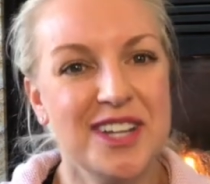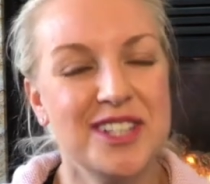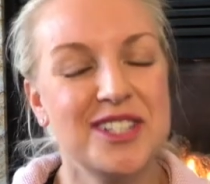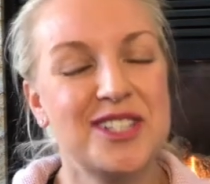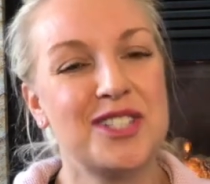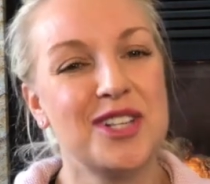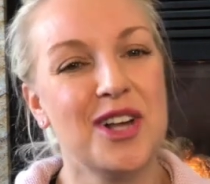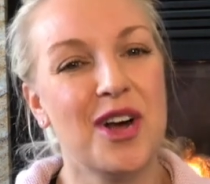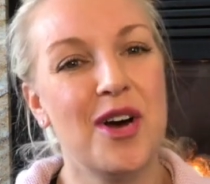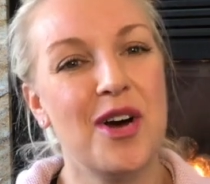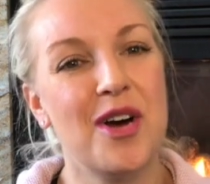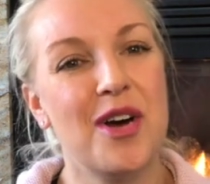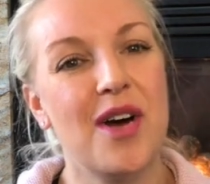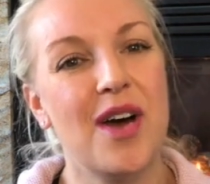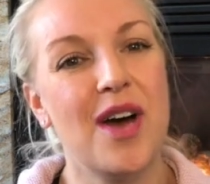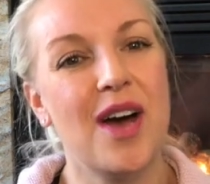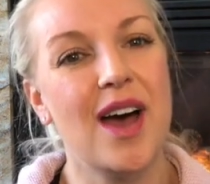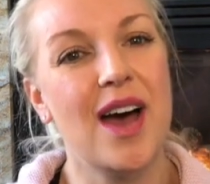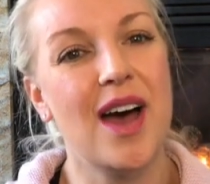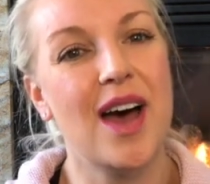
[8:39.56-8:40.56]
So
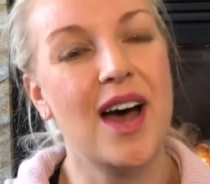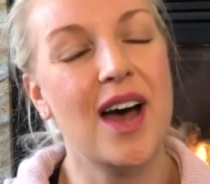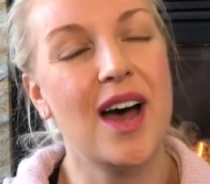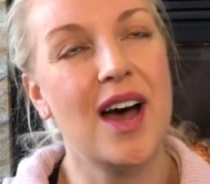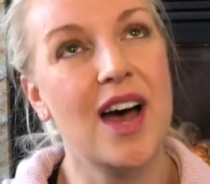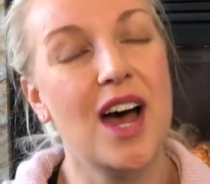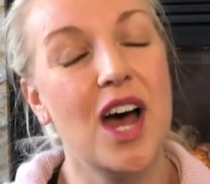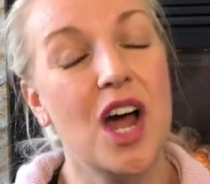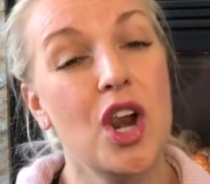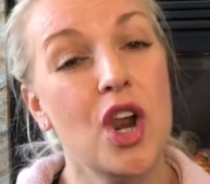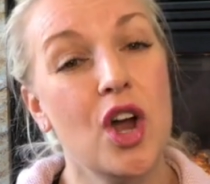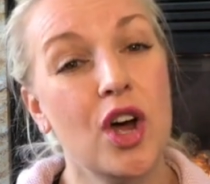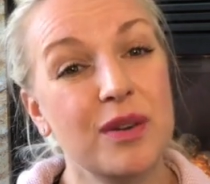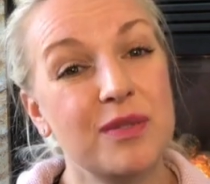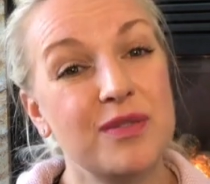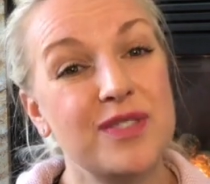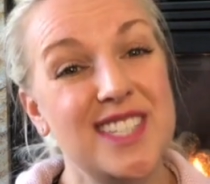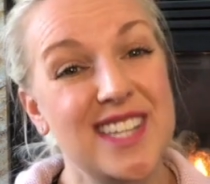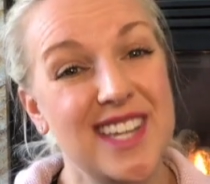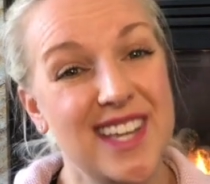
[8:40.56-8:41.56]
a lot
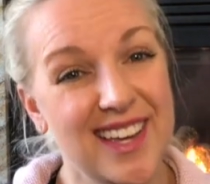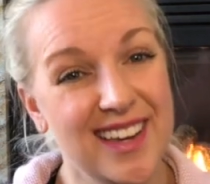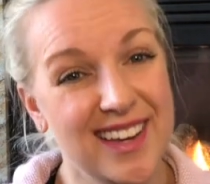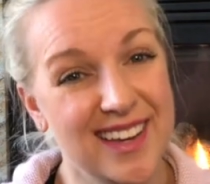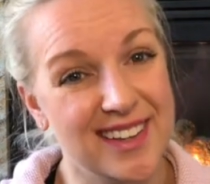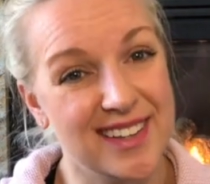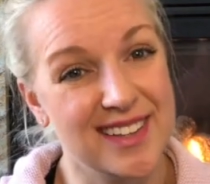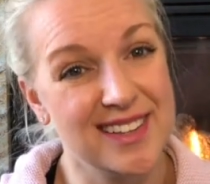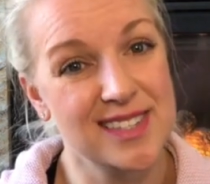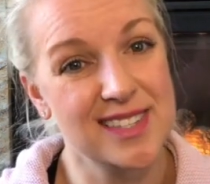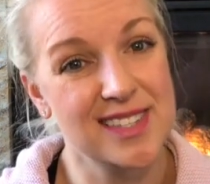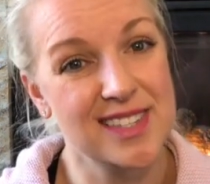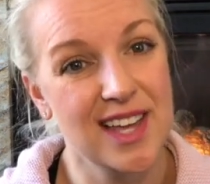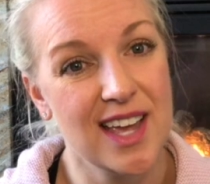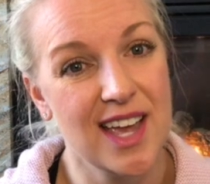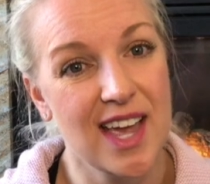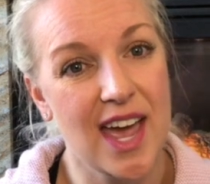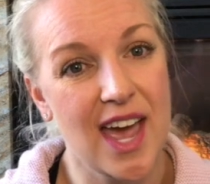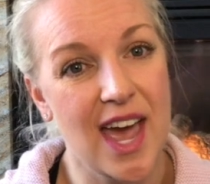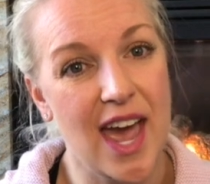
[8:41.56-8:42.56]
of tears
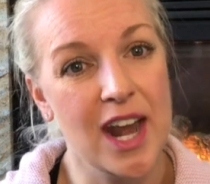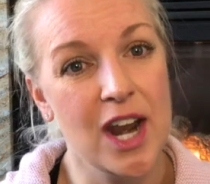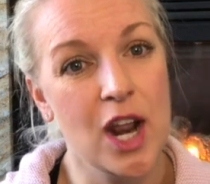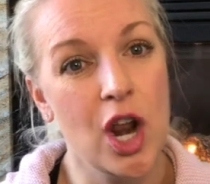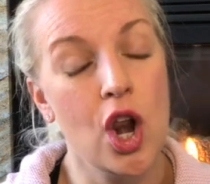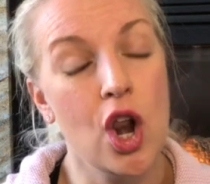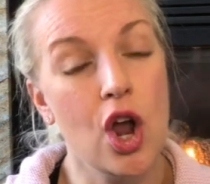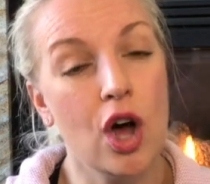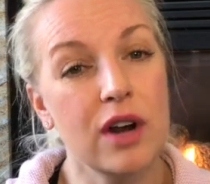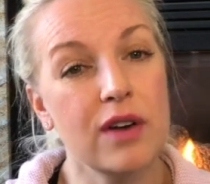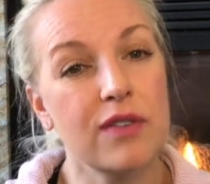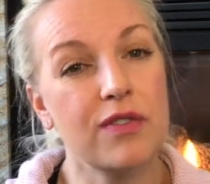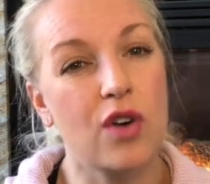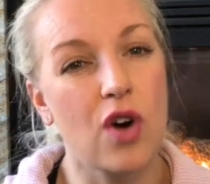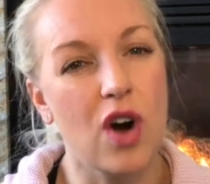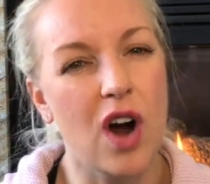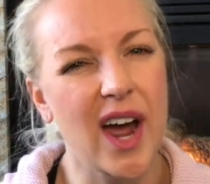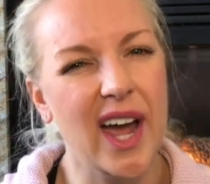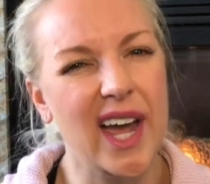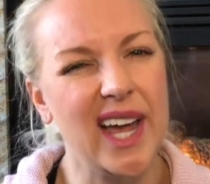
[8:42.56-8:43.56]
and a lot of
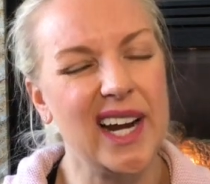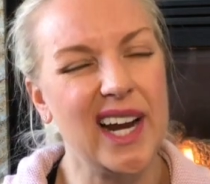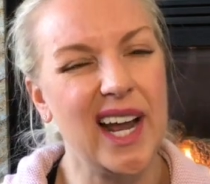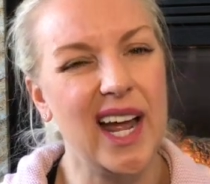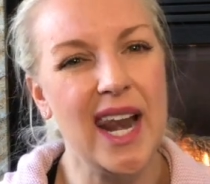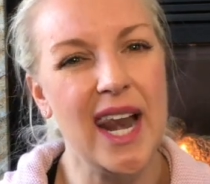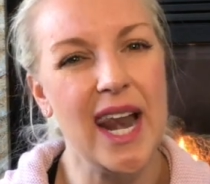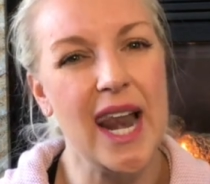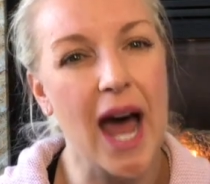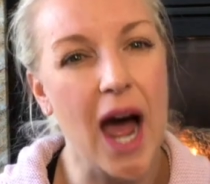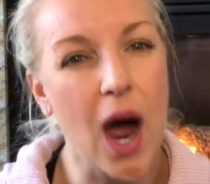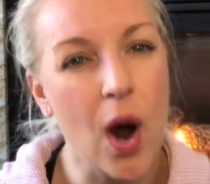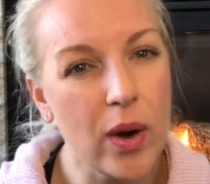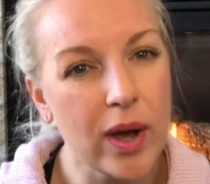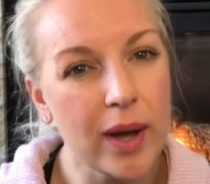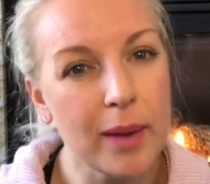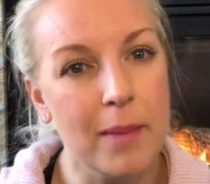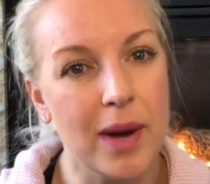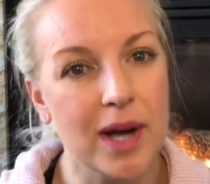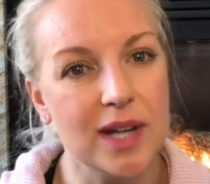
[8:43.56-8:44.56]
crying,
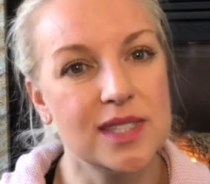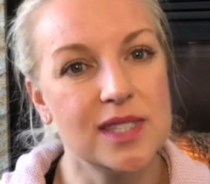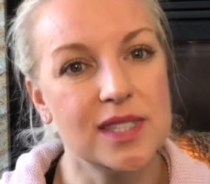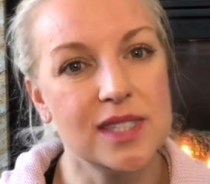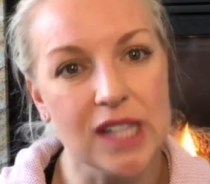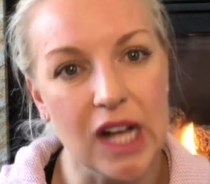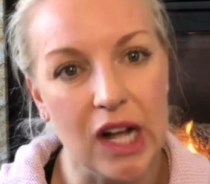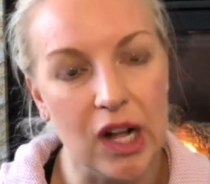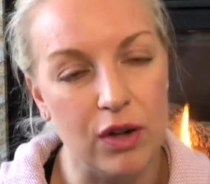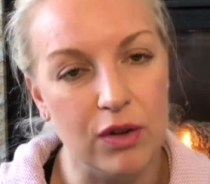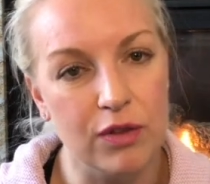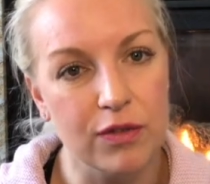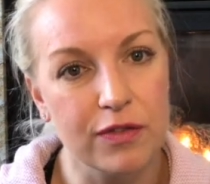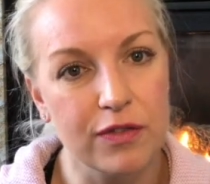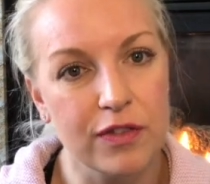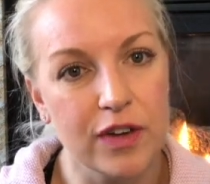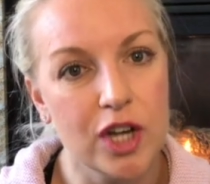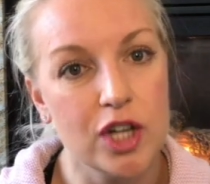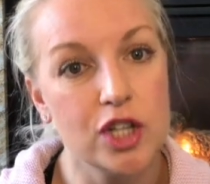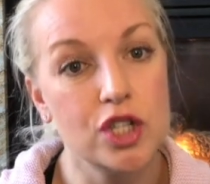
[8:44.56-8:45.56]
allowing myself
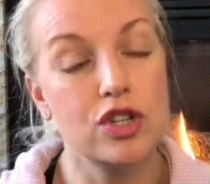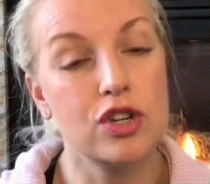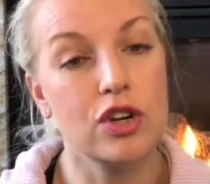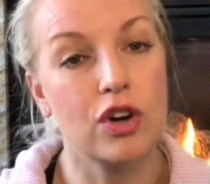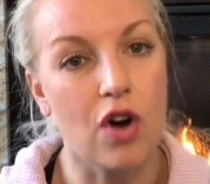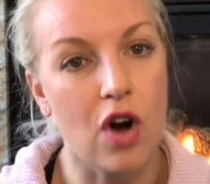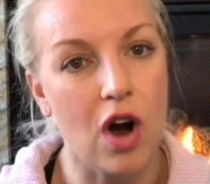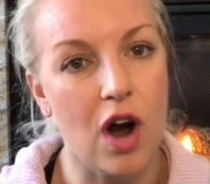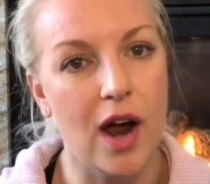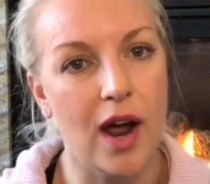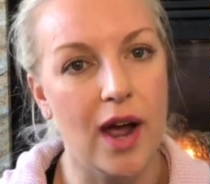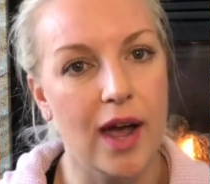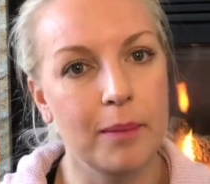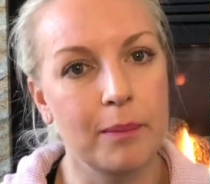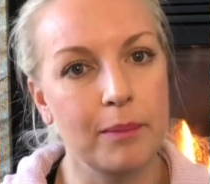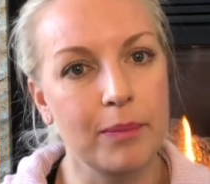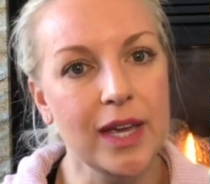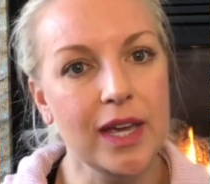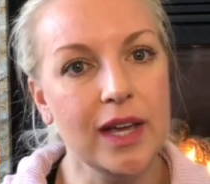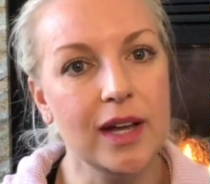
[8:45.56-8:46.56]
to cry
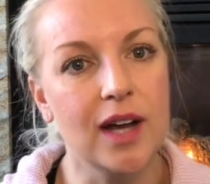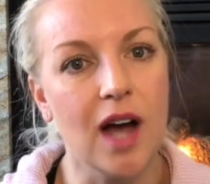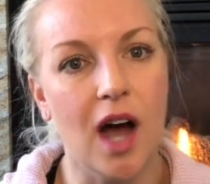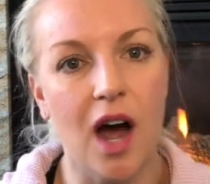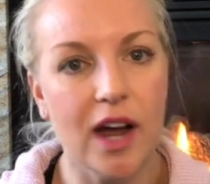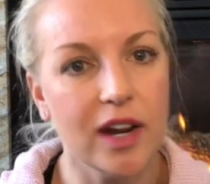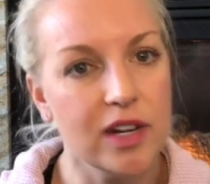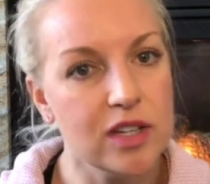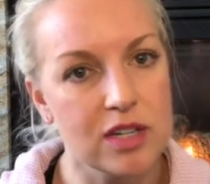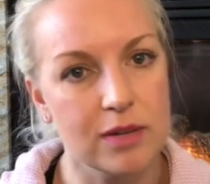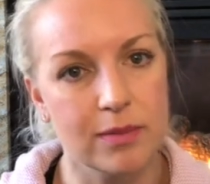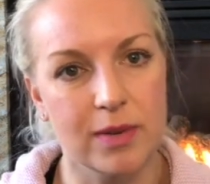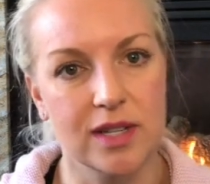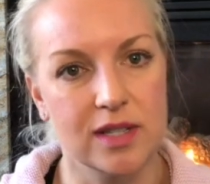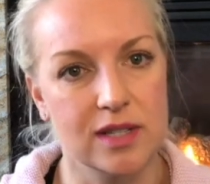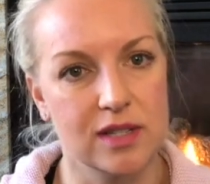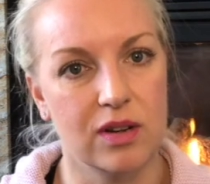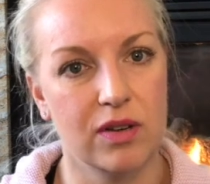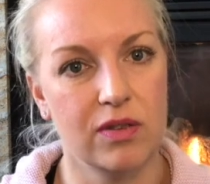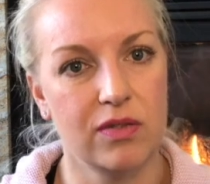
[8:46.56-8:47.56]
and being kind to
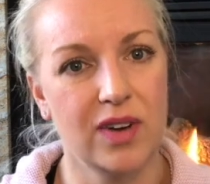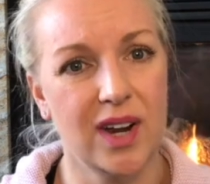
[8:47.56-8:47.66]
myself.